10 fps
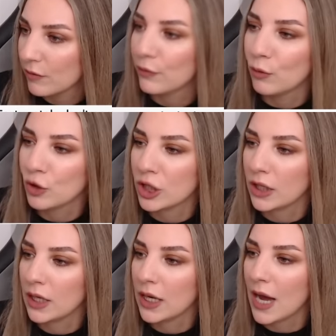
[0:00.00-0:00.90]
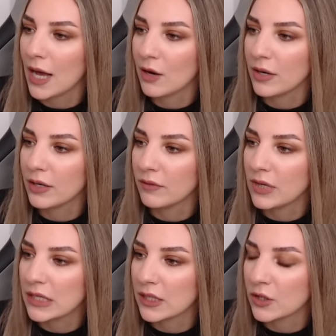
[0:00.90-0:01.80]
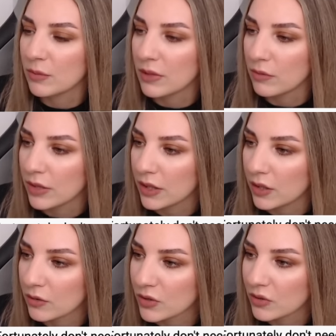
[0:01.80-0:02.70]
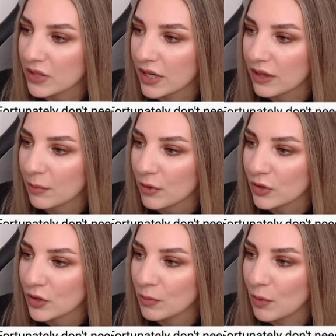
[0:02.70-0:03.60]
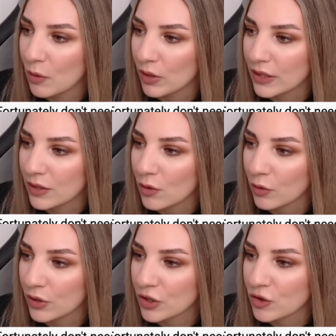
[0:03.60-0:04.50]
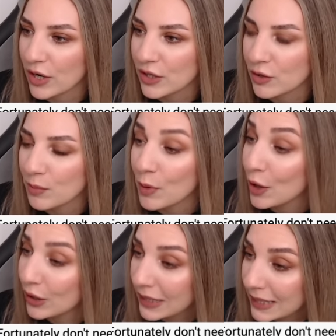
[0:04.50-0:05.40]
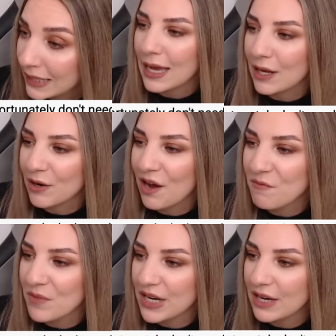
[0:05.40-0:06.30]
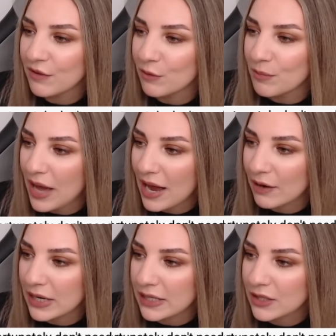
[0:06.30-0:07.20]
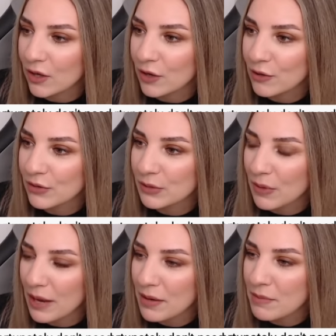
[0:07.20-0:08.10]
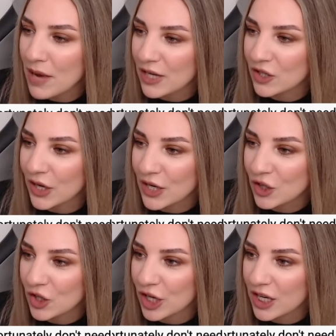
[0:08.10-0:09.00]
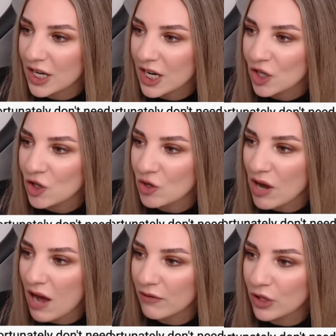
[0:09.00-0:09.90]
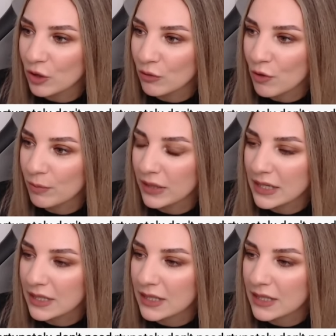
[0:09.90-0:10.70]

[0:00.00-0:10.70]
Fortunately, I don't need a visa to be with you. So take the bus to Poland or the train to Berlin. I don't have money for Paris, so I use my imagination. Do you have a euro, please?